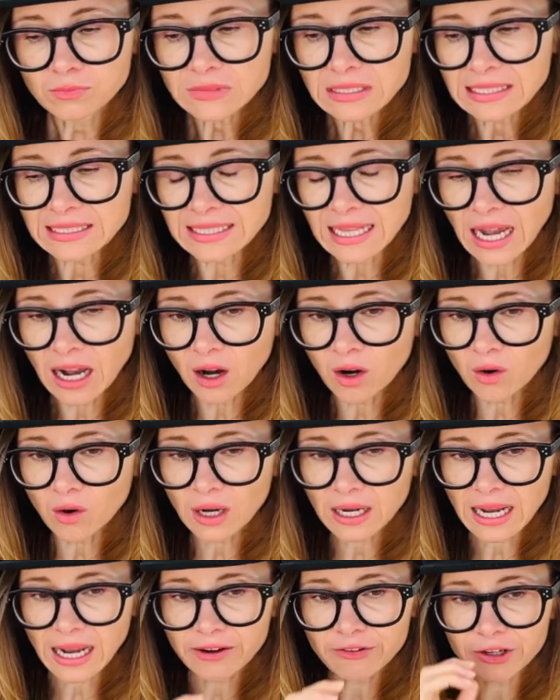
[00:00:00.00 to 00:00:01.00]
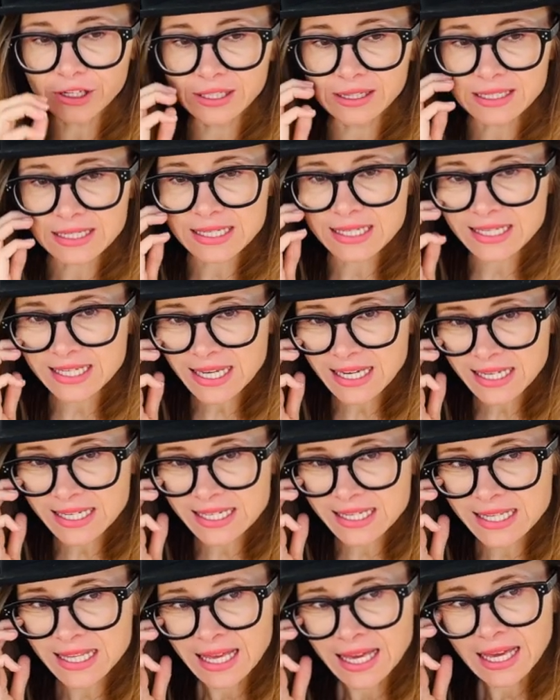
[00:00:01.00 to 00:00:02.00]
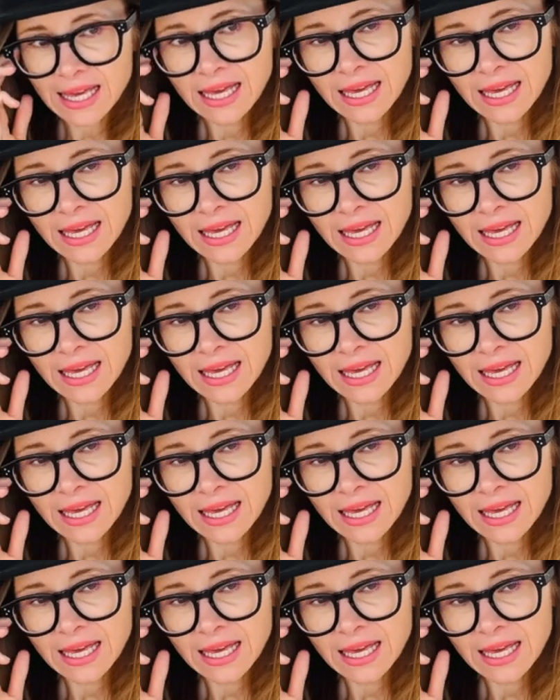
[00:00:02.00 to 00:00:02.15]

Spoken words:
Now, Chiron in the sixth